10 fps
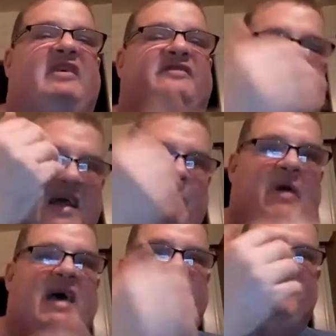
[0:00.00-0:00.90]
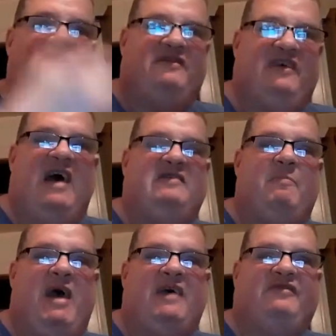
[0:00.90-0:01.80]
It's not a basket inside the
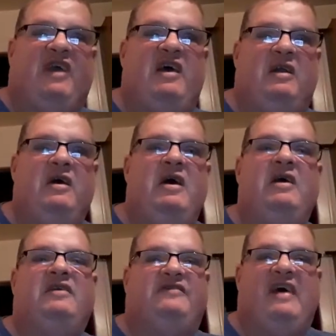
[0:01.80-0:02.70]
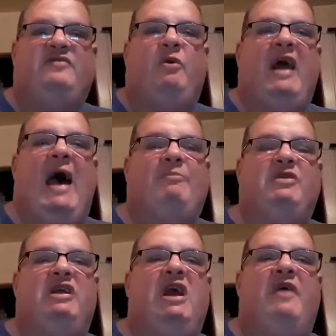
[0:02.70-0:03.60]
basket, because that's what happened
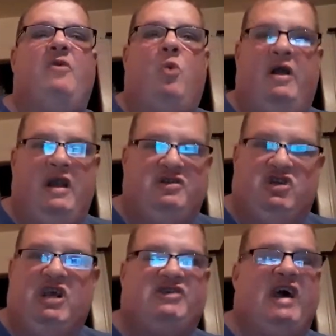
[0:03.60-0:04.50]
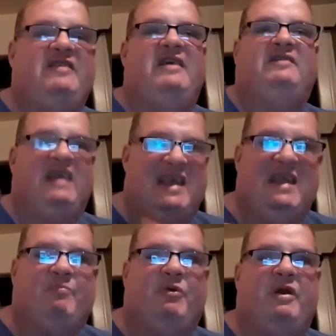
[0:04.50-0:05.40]
to the other one. It's just, I think, the
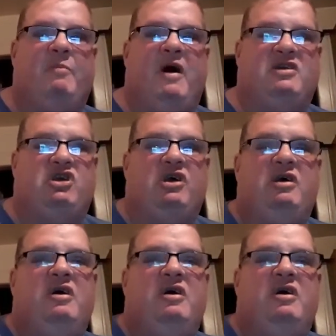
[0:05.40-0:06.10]
heat pretty much.